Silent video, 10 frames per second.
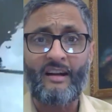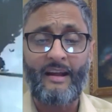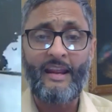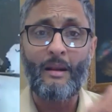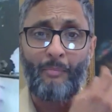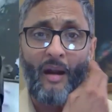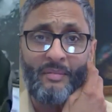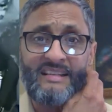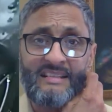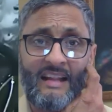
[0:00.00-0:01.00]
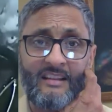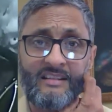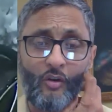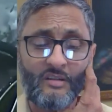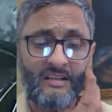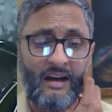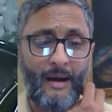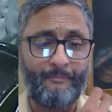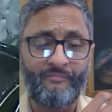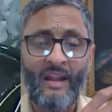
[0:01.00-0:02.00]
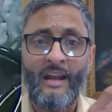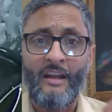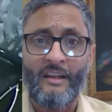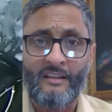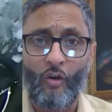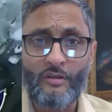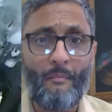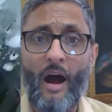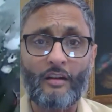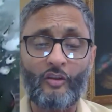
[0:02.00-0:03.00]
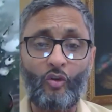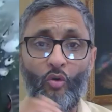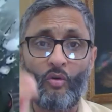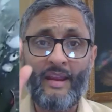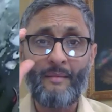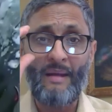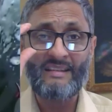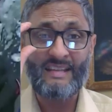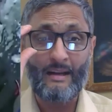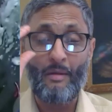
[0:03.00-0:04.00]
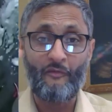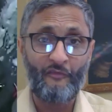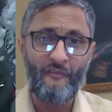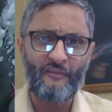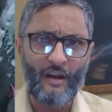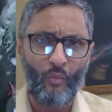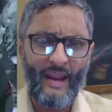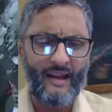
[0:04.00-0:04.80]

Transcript: probably sell those Model 2. He might sell about 50 a week.